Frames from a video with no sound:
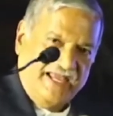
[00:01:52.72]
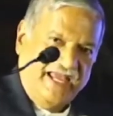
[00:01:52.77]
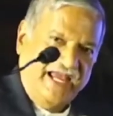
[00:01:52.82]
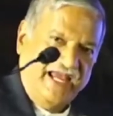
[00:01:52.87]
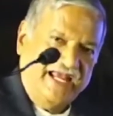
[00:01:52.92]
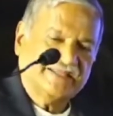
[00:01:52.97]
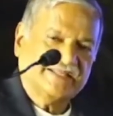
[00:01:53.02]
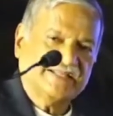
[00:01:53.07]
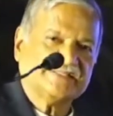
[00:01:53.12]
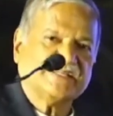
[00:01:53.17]

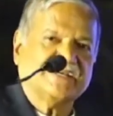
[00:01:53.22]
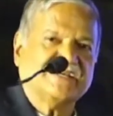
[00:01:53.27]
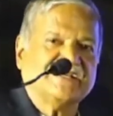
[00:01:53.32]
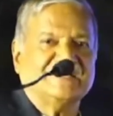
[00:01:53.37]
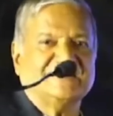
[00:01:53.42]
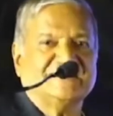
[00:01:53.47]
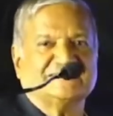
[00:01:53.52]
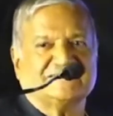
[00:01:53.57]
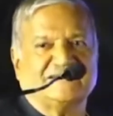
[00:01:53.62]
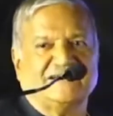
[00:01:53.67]
And the
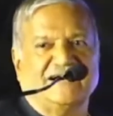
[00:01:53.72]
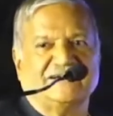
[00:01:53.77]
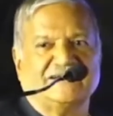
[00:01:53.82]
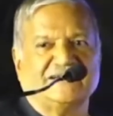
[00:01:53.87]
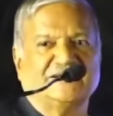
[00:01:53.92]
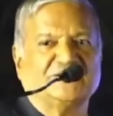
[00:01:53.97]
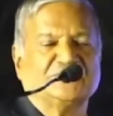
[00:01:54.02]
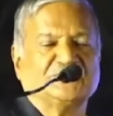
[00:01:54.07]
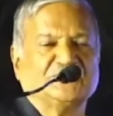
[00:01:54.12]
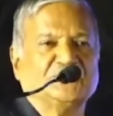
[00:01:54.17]
journey
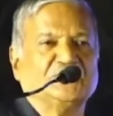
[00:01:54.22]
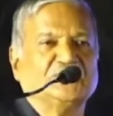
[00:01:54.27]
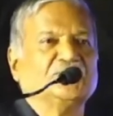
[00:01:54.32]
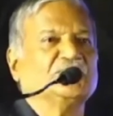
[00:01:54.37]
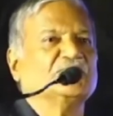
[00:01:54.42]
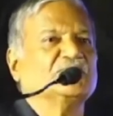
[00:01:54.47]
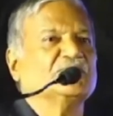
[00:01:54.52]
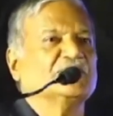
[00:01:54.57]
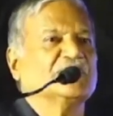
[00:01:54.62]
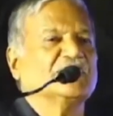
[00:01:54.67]
started to
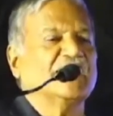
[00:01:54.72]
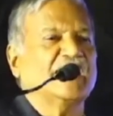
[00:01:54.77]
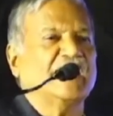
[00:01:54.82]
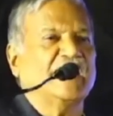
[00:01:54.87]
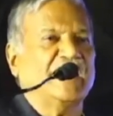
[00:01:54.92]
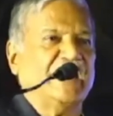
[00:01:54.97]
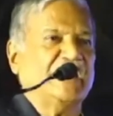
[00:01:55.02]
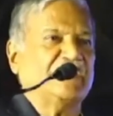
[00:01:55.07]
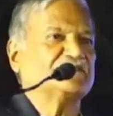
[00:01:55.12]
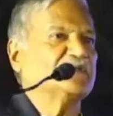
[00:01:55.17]

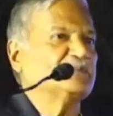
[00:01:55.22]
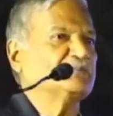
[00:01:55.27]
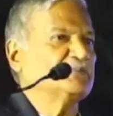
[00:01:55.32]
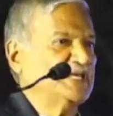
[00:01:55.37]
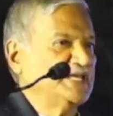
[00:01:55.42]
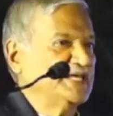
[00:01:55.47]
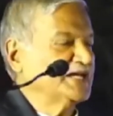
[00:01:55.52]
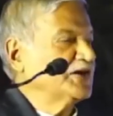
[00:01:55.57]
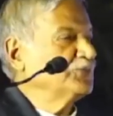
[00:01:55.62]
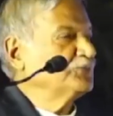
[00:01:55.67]
have the
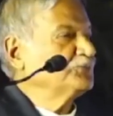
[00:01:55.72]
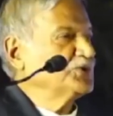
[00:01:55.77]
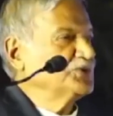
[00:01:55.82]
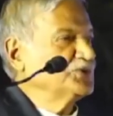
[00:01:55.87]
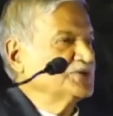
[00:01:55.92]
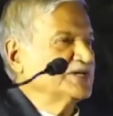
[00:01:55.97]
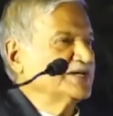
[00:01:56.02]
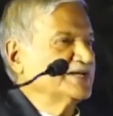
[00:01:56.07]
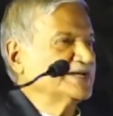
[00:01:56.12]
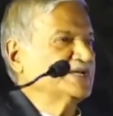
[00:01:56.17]
mini
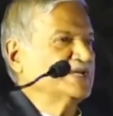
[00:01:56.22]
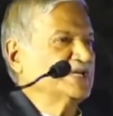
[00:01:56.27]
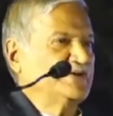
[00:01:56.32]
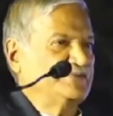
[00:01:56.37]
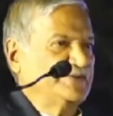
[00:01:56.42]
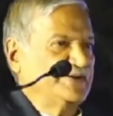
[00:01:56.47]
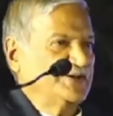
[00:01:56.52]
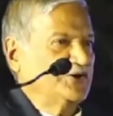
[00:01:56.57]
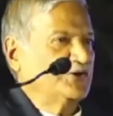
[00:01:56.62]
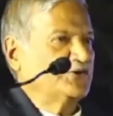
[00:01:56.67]
computer in
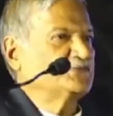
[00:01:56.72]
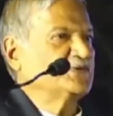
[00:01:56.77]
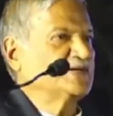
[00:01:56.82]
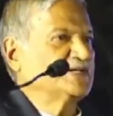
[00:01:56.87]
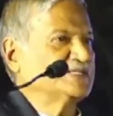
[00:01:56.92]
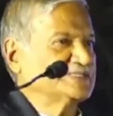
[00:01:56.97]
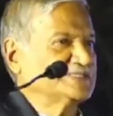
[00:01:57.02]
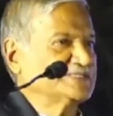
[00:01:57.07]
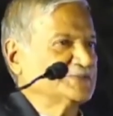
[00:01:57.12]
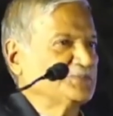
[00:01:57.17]
every
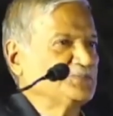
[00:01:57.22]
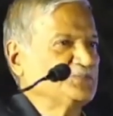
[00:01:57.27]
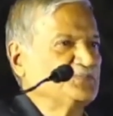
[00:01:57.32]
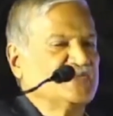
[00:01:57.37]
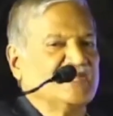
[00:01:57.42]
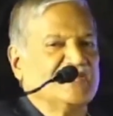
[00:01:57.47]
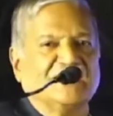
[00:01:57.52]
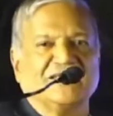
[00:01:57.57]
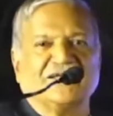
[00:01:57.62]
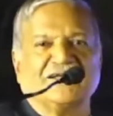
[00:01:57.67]
office,
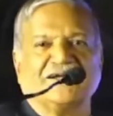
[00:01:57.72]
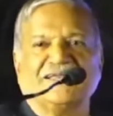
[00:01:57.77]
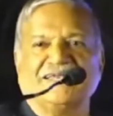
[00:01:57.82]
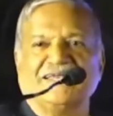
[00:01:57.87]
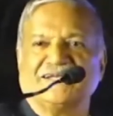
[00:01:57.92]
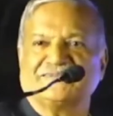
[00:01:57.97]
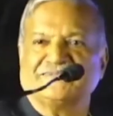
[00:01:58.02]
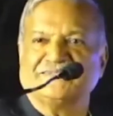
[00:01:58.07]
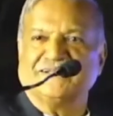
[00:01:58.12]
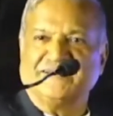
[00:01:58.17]

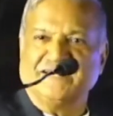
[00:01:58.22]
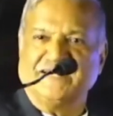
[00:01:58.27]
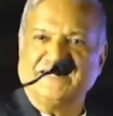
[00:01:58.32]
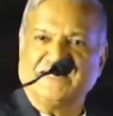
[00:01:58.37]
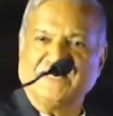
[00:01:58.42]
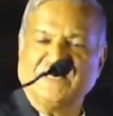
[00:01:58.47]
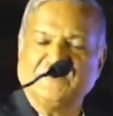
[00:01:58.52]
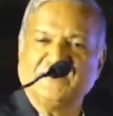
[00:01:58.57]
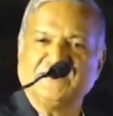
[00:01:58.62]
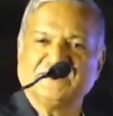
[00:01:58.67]
collect the
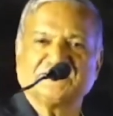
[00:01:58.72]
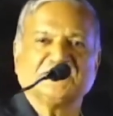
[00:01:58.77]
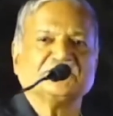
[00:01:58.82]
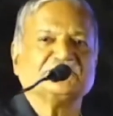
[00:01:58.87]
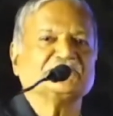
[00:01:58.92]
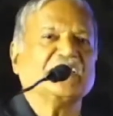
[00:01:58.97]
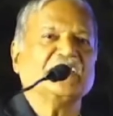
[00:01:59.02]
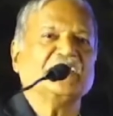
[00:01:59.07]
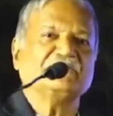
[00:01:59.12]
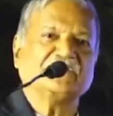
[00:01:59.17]
database
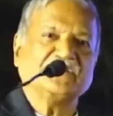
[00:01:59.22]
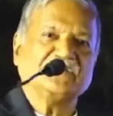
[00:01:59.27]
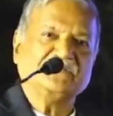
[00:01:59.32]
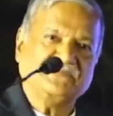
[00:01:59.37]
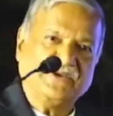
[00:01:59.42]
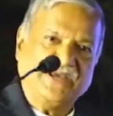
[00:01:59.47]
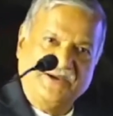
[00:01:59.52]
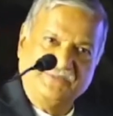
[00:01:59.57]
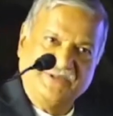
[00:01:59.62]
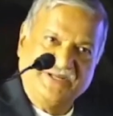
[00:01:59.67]
of every
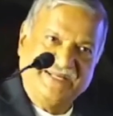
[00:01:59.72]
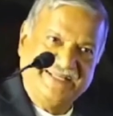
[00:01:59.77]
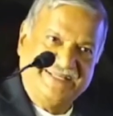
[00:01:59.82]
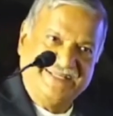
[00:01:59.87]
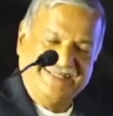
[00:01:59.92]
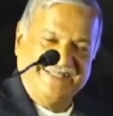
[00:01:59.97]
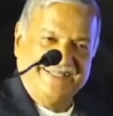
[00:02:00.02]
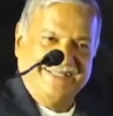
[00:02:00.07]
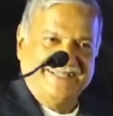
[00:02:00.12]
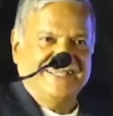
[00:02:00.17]

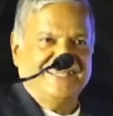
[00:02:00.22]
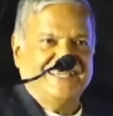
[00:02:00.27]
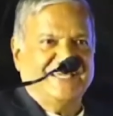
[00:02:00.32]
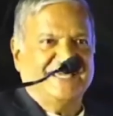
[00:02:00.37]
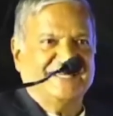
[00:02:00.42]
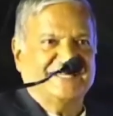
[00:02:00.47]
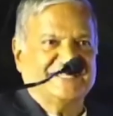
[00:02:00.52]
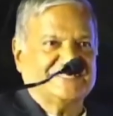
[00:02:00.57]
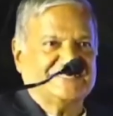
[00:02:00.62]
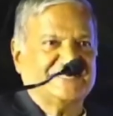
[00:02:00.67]
family,
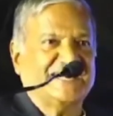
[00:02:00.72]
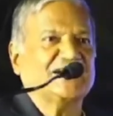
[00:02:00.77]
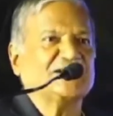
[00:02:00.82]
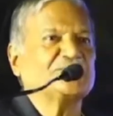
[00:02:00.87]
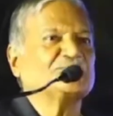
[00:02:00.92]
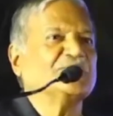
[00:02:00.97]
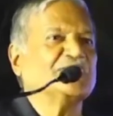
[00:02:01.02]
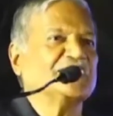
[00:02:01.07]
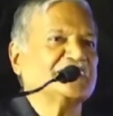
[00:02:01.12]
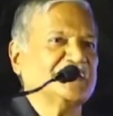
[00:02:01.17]
and
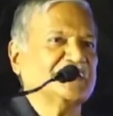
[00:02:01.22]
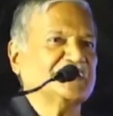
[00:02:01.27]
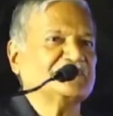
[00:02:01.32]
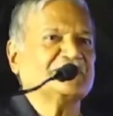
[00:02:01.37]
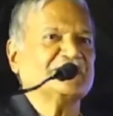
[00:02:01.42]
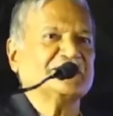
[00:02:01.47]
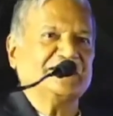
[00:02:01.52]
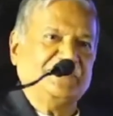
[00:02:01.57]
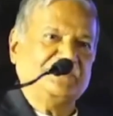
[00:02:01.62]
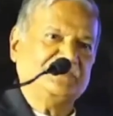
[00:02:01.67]
start working
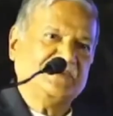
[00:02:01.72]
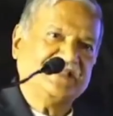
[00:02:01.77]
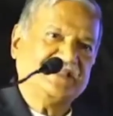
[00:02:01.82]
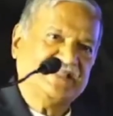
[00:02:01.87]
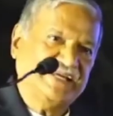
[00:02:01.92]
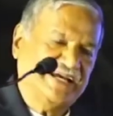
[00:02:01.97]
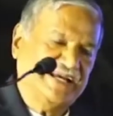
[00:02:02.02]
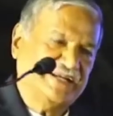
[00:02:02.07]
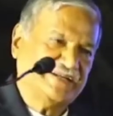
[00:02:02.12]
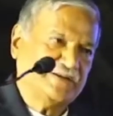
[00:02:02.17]
with them in
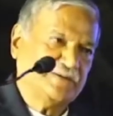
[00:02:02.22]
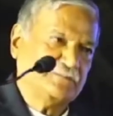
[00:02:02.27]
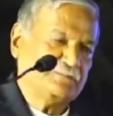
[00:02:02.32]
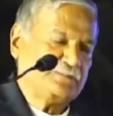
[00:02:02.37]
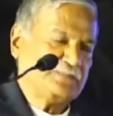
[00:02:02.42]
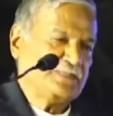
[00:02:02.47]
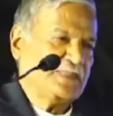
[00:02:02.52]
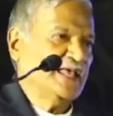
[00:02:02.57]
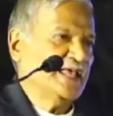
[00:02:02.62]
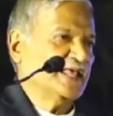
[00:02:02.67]
that.
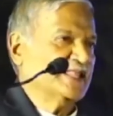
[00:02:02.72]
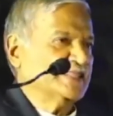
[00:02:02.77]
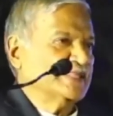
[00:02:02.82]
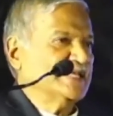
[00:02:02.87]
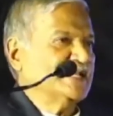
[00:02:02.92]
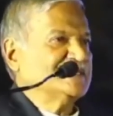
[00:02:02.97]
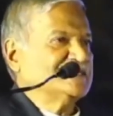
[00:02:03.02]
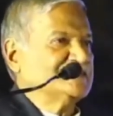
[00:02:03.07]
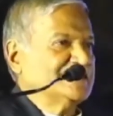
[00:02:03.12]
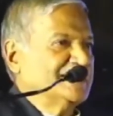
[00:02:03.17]

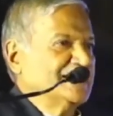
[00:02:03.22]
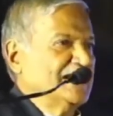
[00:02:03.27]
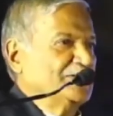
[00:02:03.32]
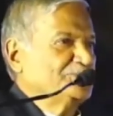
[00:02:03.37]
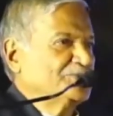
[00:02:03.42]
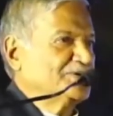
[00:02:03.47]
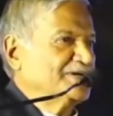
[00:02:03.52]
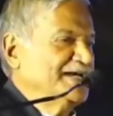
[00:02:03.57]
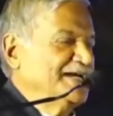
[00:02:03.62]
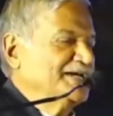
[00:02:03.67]
Then he said, I
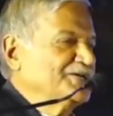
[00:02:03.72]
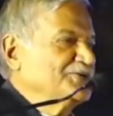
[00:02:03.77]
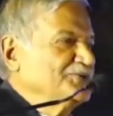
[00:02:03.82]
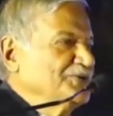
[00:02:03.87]
would like